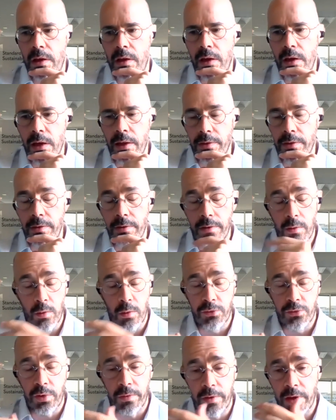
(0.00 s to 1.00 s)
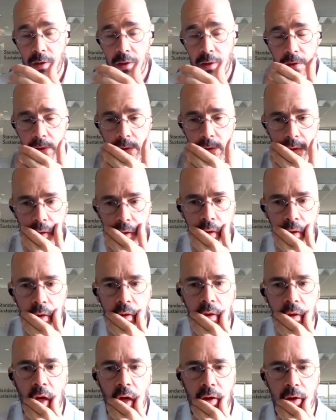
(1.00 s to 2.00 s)
and also the
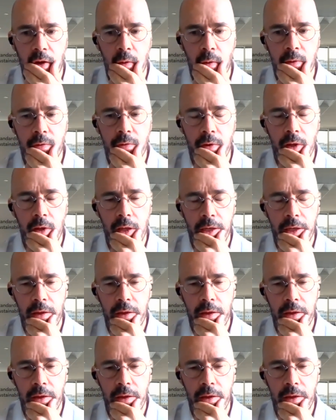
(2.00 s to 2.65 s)
agricultural